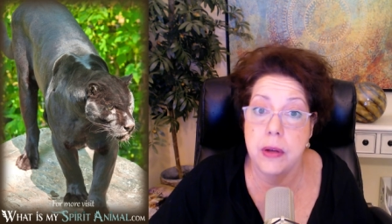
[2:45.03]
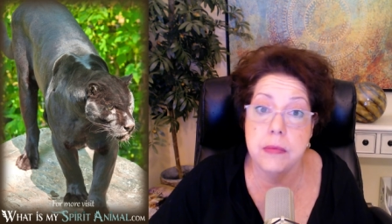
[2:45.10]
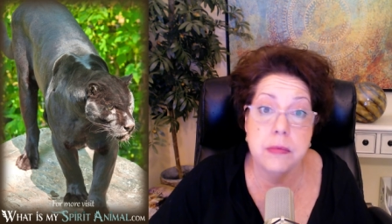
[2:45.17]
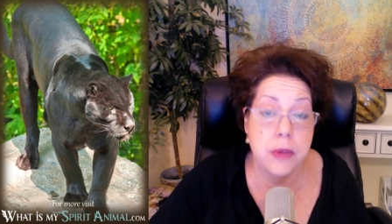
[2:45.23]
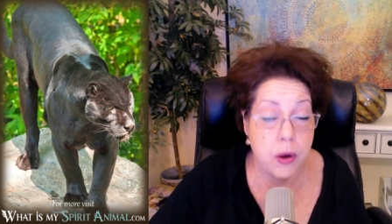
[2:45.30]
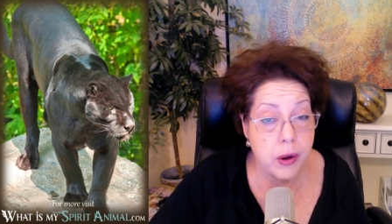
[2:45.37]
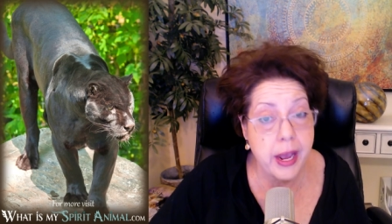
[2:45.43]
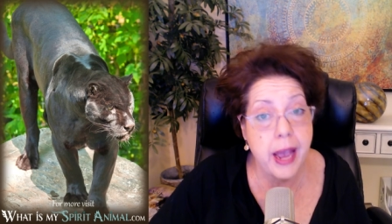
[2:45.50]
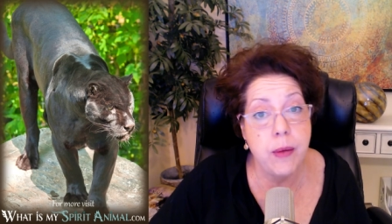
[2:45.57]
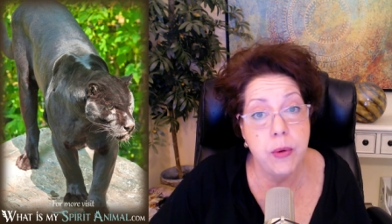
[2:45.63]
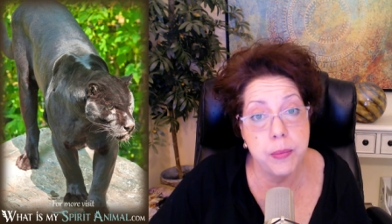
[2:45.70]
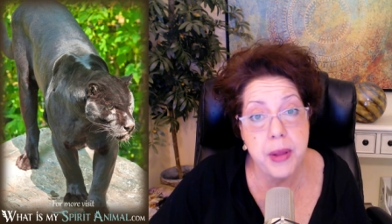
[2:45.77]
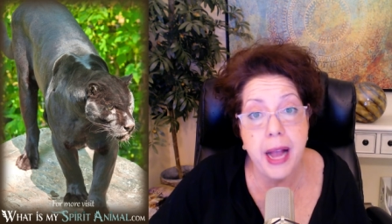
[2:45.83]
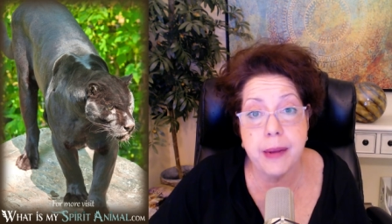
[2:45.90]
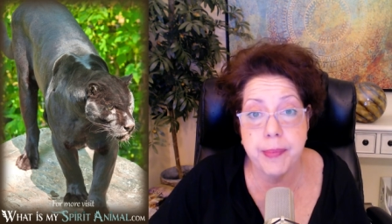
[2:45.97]
Okay, well,
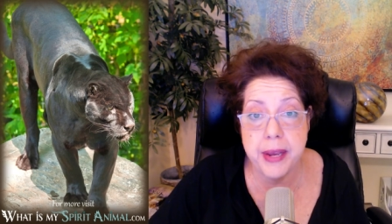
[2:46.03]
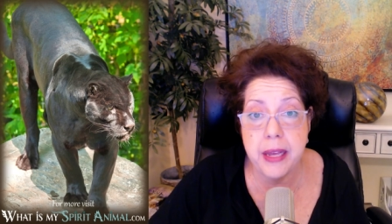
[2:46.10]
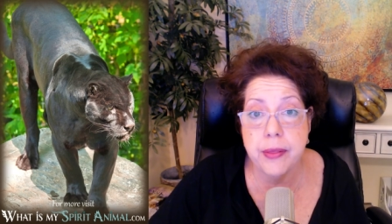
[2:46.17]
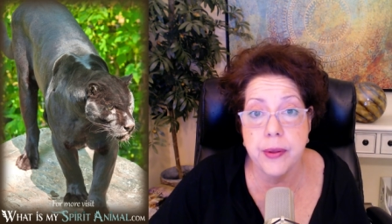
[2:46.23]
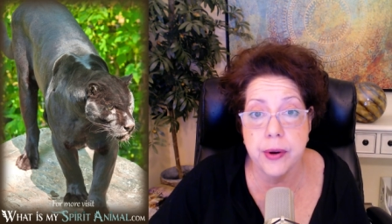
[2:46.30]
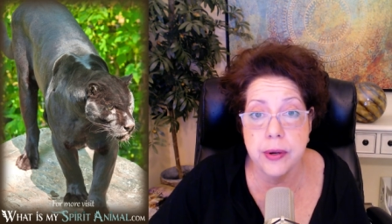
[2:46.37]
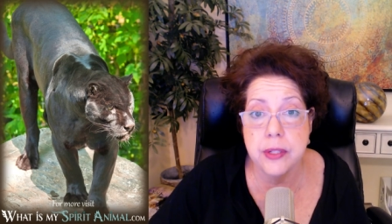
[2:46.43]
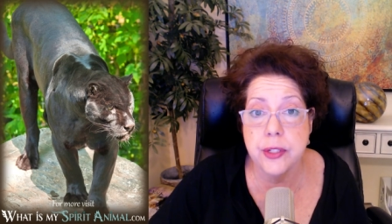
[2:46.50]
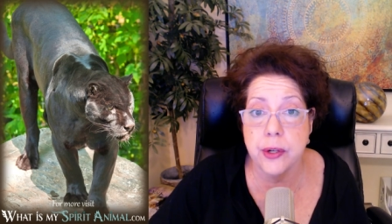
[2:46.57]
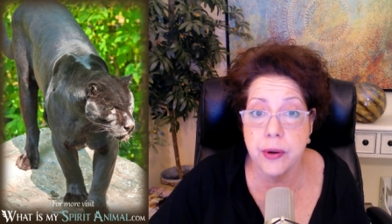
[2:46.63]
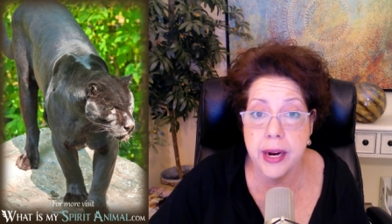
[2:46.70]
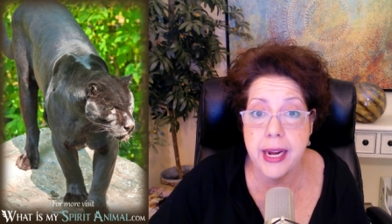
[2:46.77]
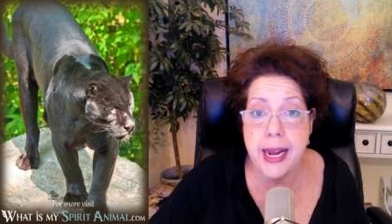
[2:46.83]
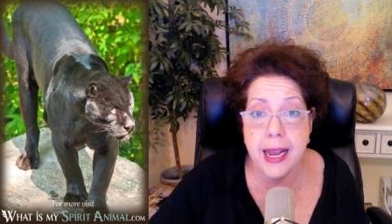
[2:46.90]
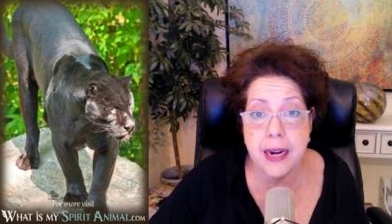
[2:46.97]
Black Panther is a
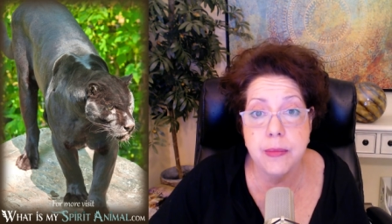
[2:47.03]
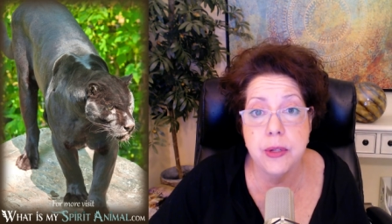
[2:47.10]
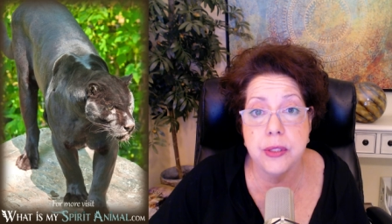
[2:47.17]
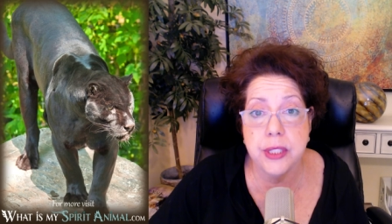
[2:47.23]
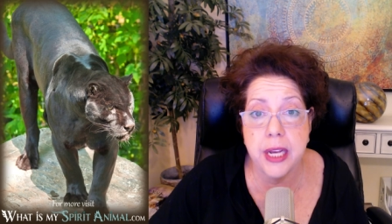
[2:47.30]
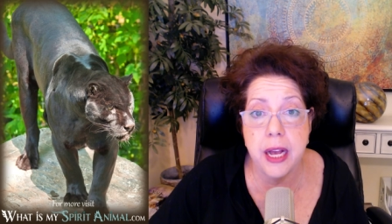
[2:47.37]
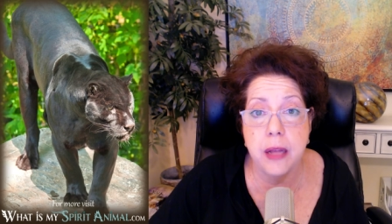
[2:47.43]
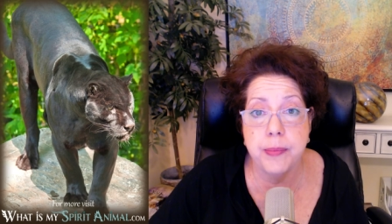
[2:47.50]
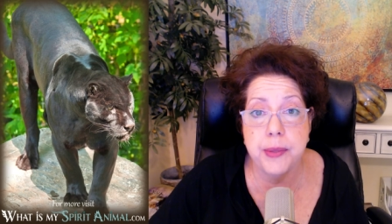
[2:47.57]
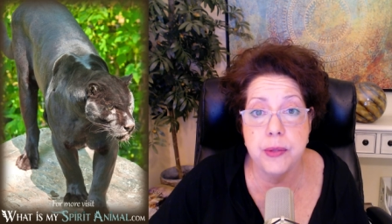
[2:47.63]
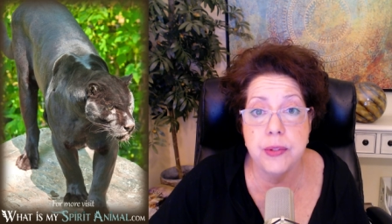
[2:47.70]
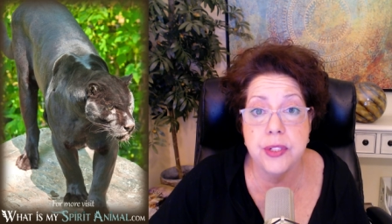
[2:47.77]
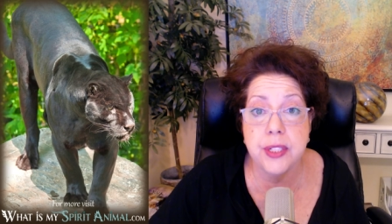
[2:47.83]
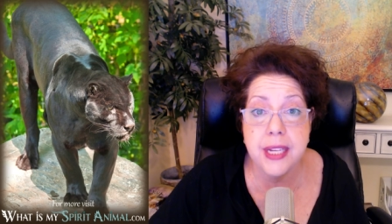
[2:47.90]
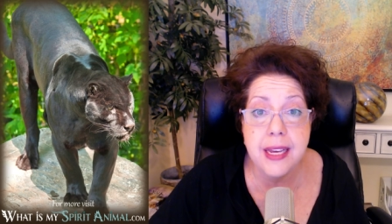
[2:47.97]
great animal to help you
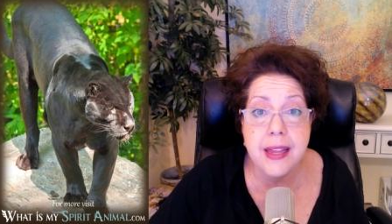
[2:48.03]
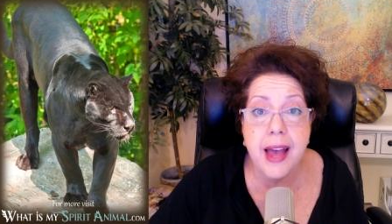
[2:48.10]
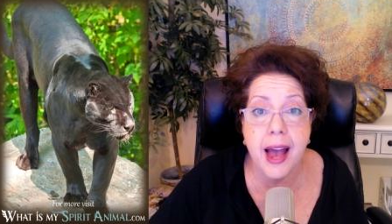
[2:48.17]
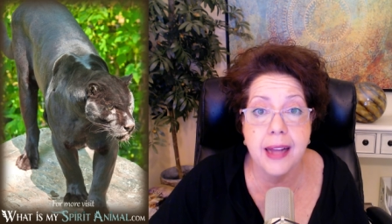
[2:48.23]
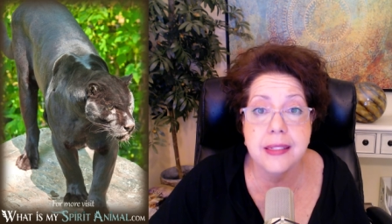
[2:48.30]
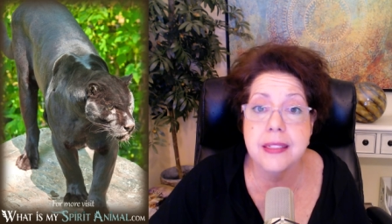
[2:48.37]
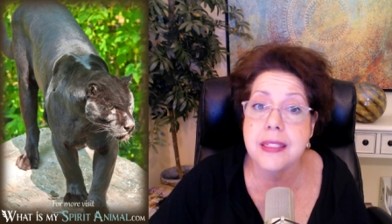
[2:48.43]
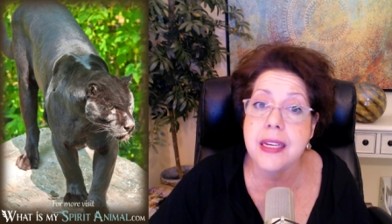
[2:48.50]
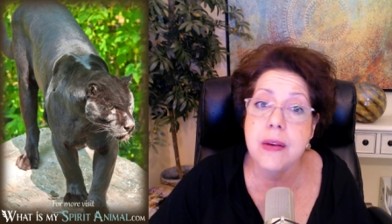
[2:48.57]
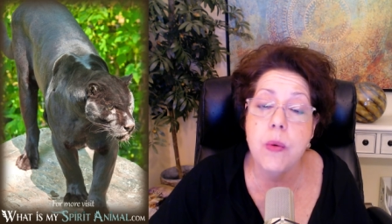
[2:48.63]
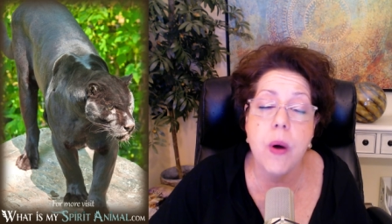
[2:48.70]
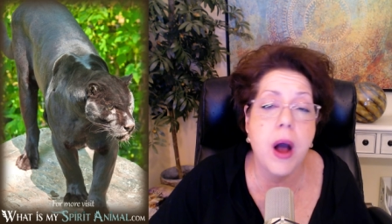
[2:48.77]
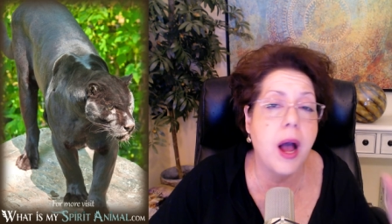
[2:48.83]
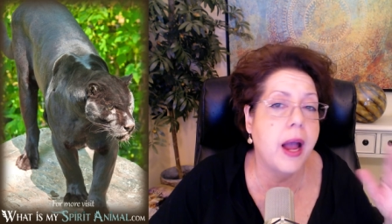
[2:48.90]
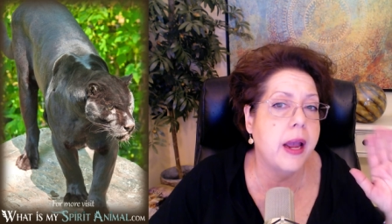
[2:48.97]
see that, see
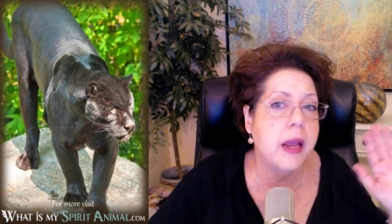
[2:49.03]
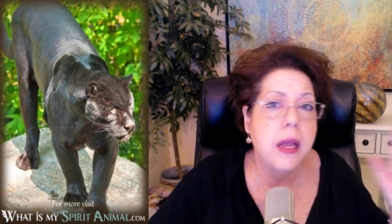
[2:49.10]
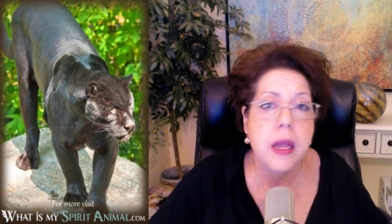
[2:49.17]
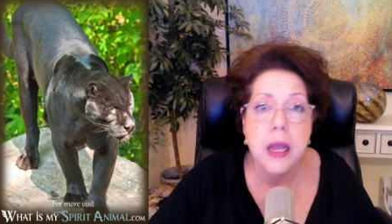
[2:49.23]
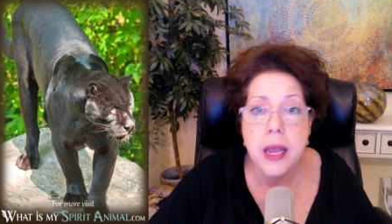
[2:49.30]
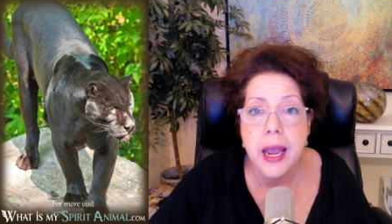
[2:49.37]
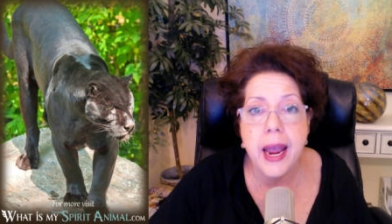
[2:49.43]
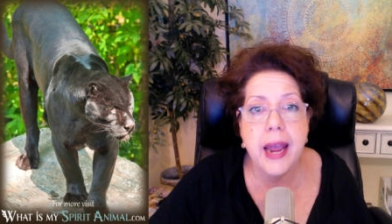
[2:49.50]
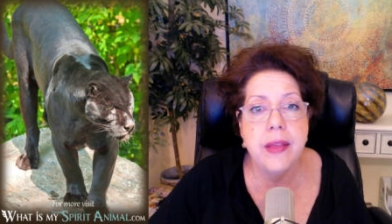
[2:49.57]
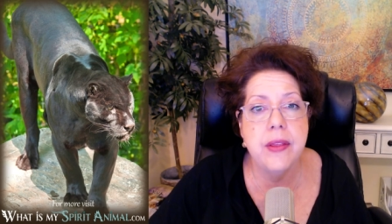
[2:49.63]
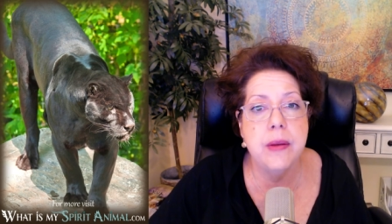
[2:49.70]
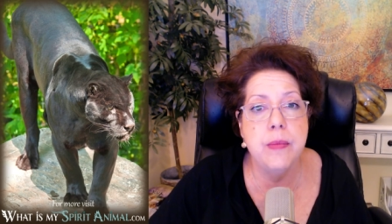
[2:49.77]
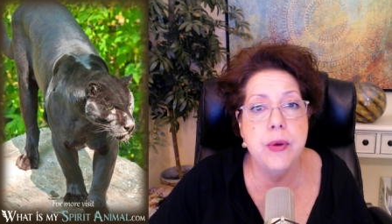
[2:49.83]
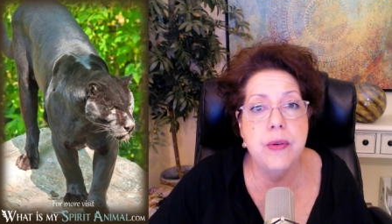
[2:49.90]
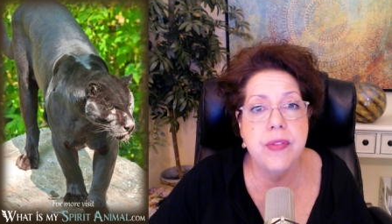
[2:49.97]
why, and
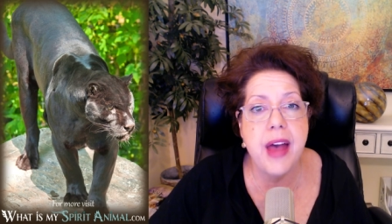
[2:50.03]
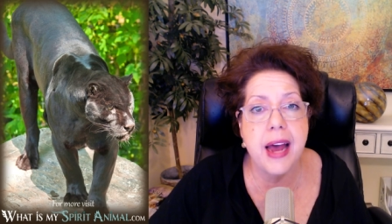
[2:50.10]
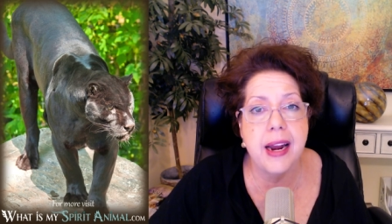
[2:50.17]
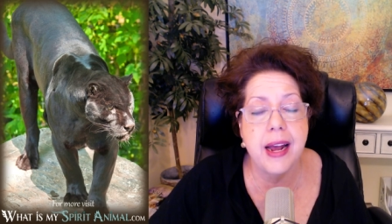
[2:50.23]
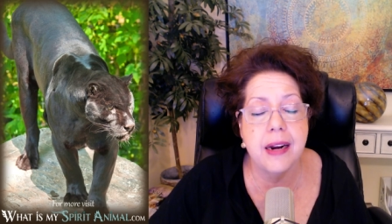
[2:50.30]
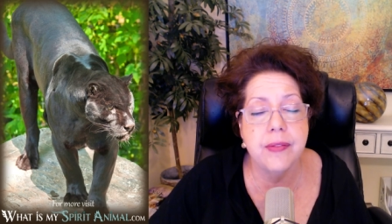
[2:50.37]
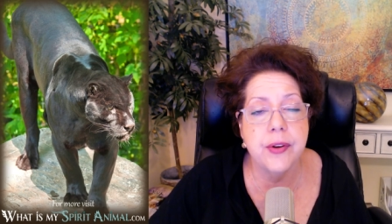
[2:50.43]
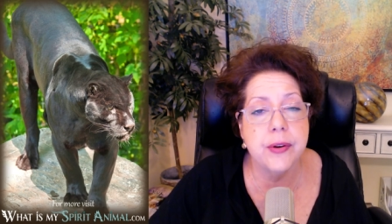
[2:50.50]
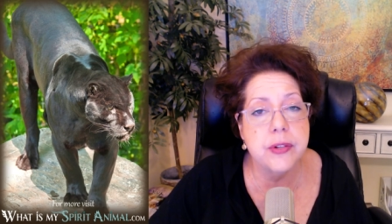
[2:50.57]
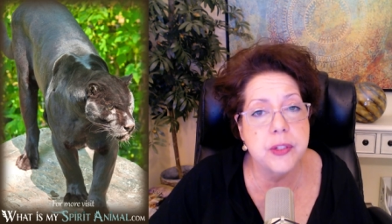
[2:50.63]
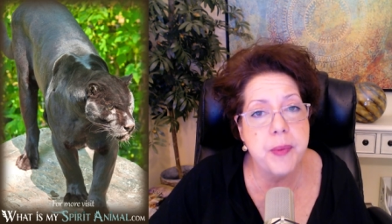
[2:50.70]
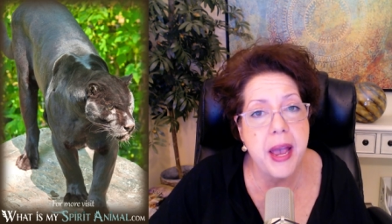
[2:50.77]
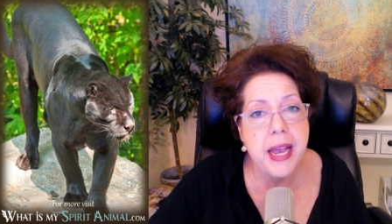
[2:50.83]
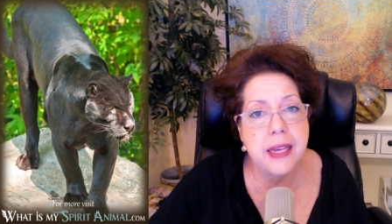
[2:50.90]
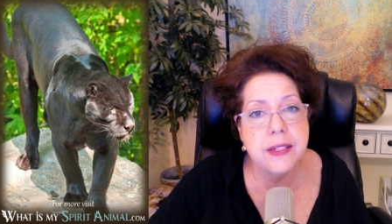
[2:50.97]
then move that out of your
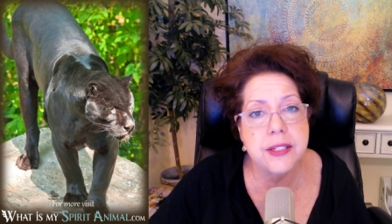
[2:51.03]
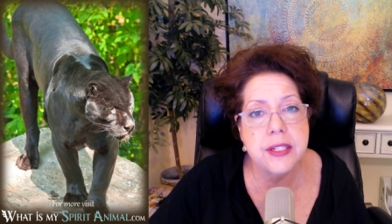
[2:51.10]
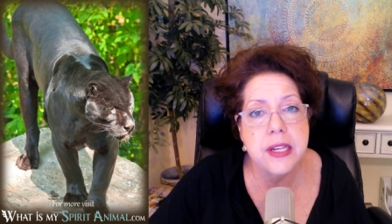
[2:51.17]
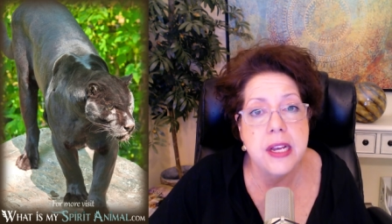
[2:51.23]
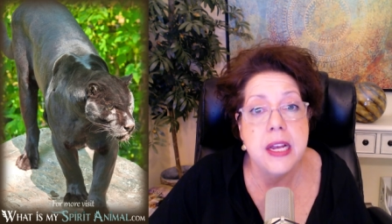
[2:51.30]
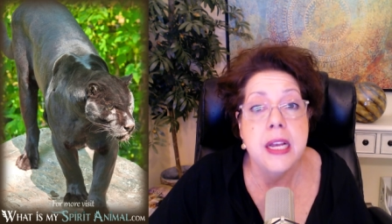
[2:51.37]
space.